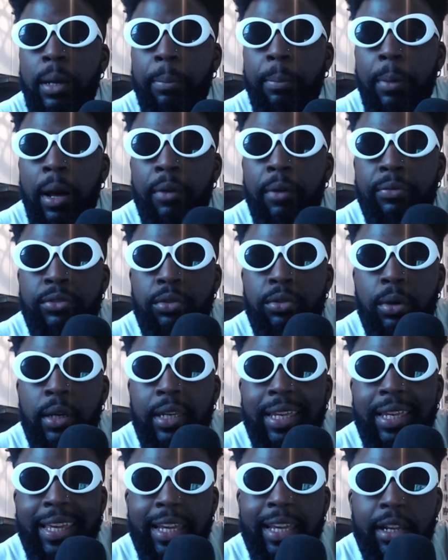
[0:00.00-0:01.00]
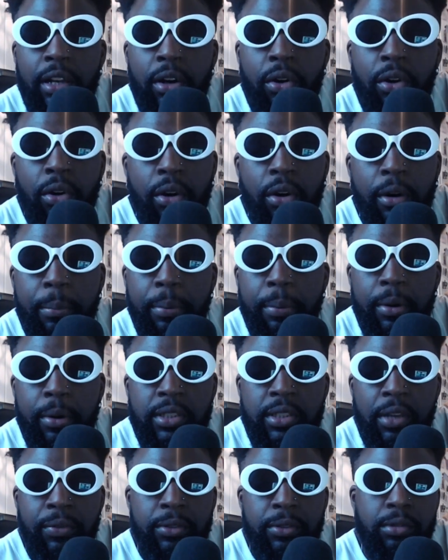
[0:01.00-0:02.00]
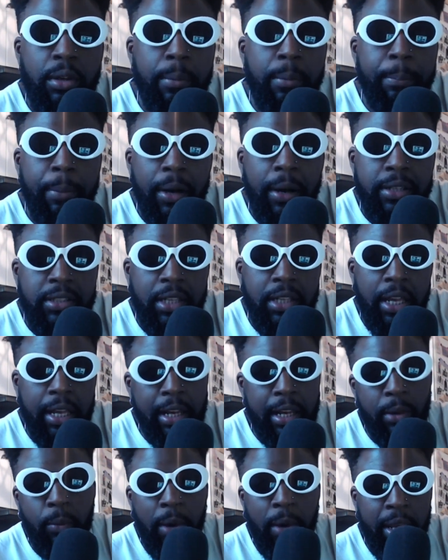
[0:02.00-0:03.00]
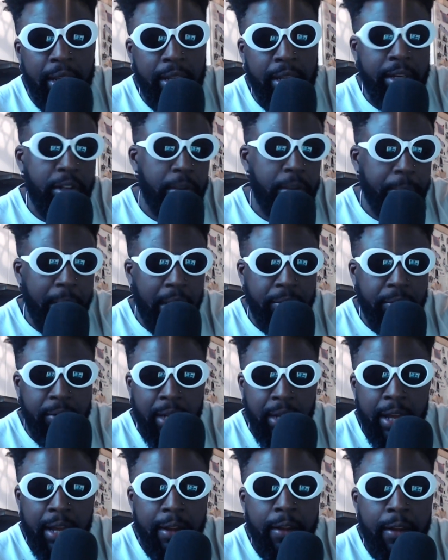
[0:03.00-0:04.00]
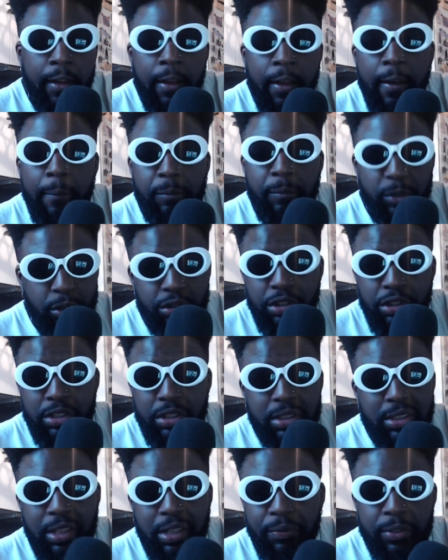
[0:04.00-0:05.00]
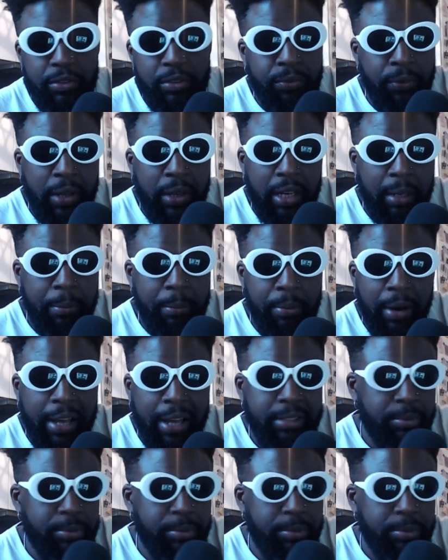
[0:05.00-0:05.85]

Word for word: up to a kilo or put stuff into a basket and they weigh in and you pay for that. Usually the stuff is fairly priced